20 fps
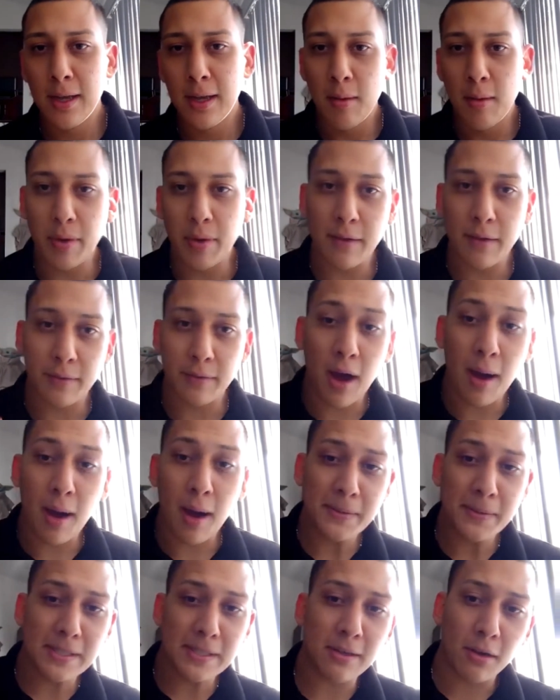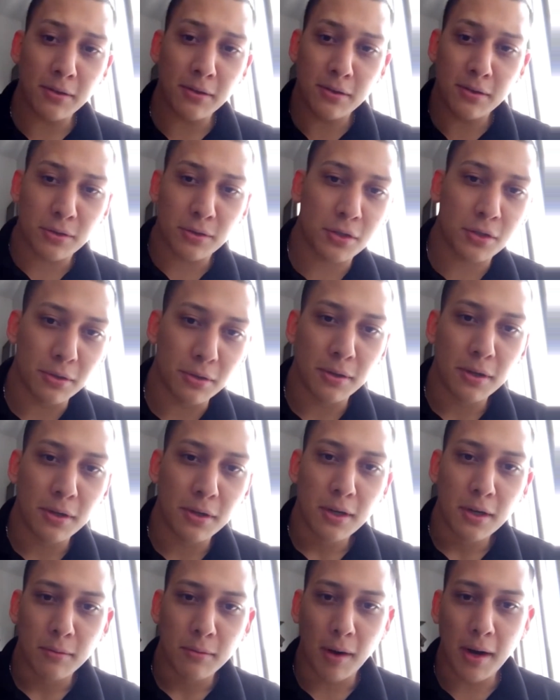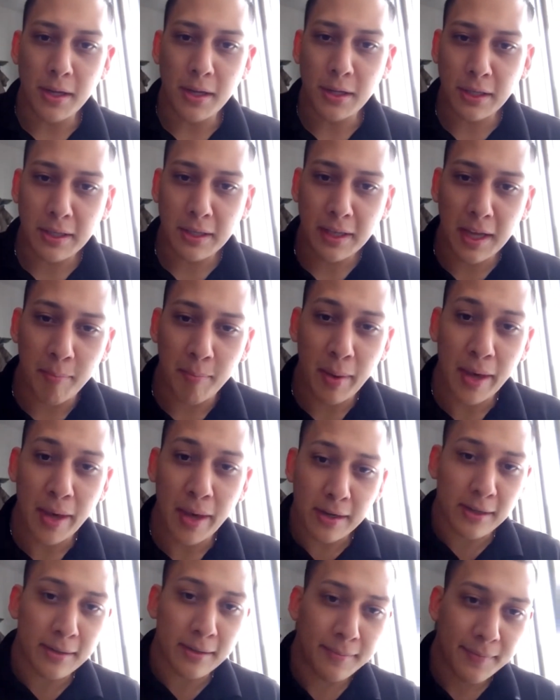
But if the opposite is also true, right? You can get better.